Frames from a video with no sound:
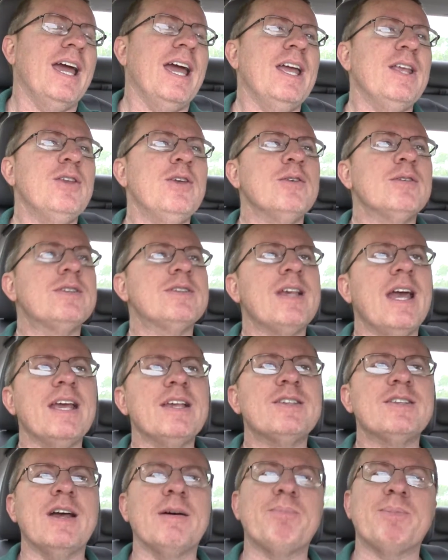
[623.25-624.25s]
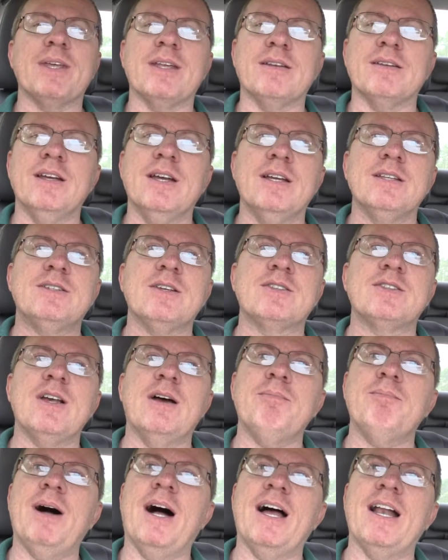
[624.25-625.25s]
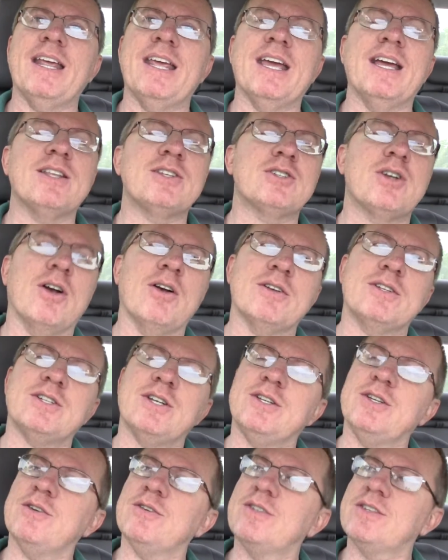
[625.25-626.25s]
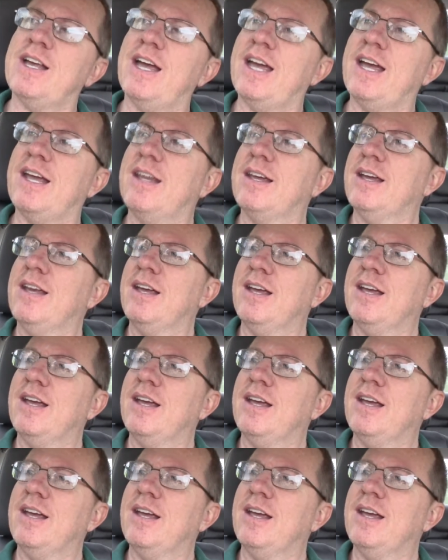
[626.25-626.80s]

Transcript: and you say something to somebody in church, and you say,